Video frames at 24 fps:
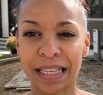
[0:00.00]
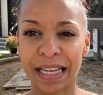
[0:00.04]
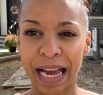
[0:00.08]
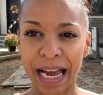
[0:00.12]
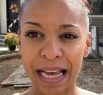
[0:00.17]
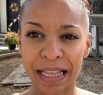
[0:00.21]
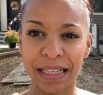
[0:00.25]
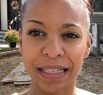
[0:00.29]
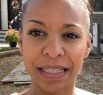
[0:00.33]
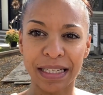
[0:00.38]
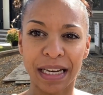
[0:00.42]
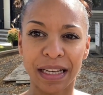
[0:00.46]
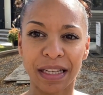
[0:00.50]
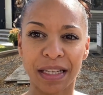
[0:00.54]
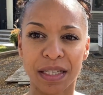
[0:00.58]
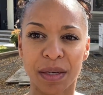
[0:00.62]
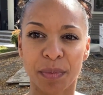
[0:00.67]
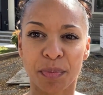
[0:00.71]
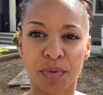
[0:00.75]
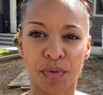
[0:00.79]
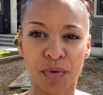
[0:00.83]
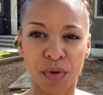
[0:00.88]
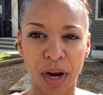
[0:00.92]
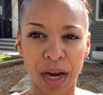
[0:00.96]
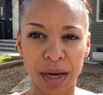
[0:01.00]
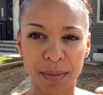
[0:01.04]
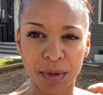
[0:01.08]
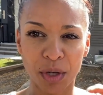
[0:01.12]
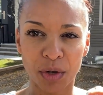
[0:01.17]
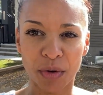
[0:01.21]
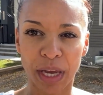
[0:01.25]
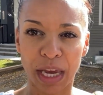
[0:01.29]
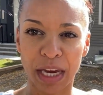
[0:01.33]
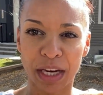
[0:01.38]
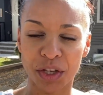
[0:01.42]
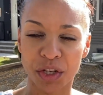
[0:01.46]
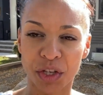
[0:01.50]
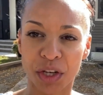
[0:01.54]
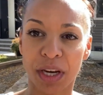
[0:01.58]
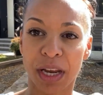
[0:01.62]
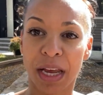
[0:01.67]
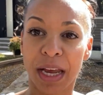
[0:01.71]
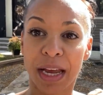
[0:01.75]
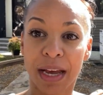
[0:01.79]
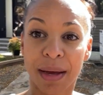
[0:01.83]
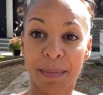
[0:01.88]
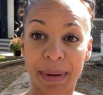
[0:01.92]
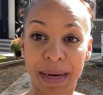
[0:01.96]
Allendale is a prime location
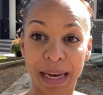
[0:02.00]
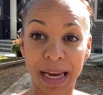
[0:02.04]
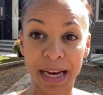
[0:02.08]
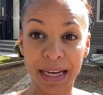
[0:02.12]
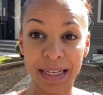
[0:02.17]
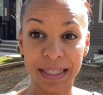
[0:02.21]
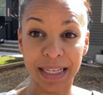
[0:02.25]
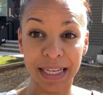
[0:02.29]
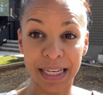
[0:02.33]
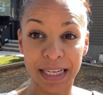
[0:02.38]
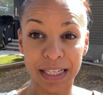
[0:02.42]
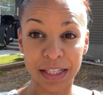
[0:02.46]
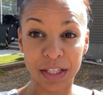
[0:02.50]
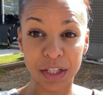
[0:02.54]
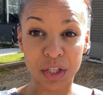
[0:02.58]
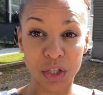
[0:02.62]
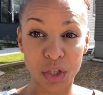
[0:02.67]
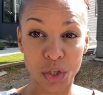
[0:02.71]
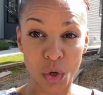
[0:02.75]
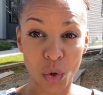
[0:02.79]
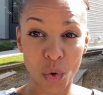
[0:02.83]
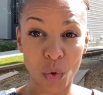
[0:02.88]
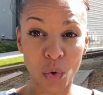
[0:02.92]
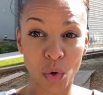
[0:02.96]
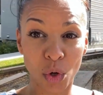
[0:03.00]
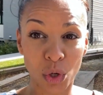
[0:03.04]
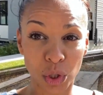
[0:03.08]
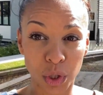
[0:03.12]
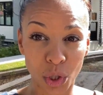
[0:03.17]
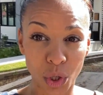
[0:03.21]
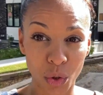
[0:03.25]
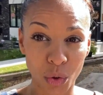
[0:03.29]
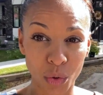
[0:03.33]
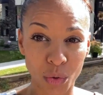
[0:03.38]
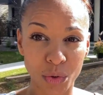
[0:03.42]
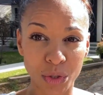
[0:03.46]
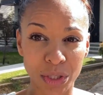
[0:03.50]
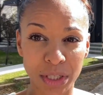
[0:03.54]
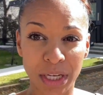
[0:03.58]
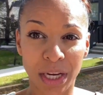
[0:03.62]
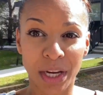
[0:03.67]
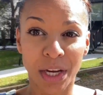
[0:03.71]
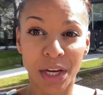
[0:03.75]
because it is so close to